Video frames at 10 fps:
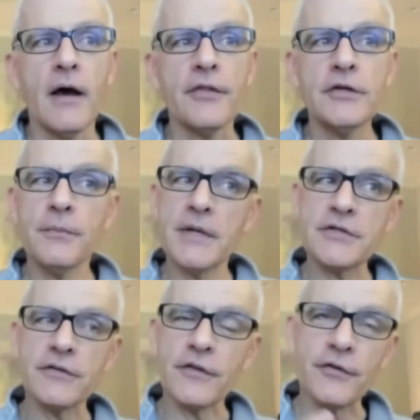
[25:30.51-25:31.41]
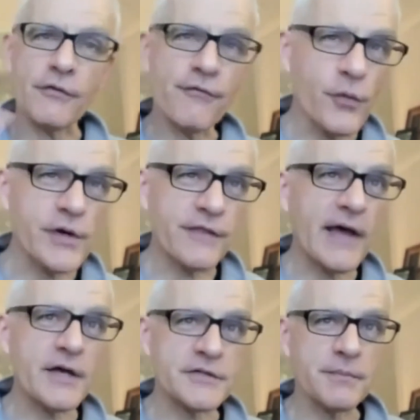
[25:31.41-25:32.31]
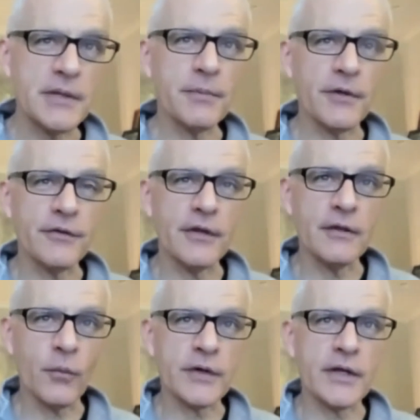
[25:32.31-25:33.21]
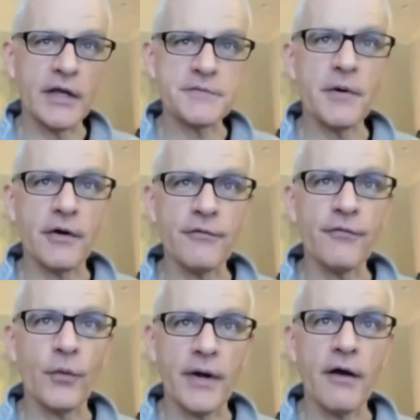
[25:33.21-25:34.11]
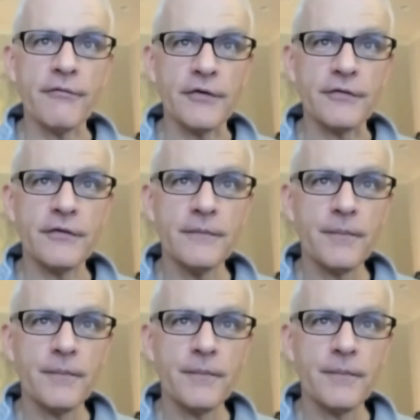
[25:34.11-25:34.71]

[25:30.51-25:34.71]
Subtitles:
Then you mentioned that there are 40,000 people working as part of the Foreign Office,